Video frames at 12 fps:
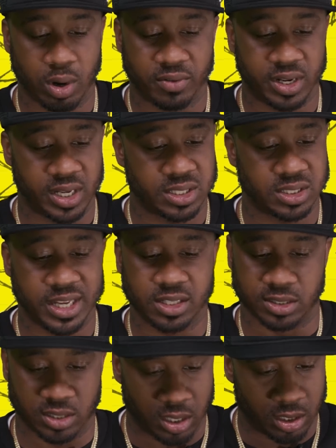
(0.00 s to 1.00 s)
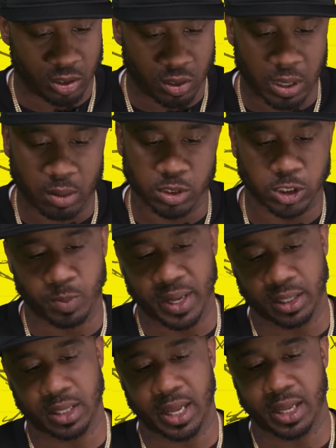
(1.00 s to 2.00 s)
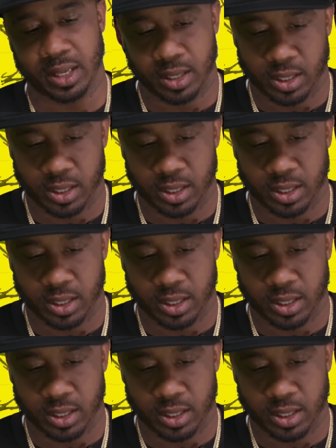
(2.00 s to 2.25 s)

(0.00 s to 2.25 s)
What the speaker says: Whoever they is, they stunting though. I respect that.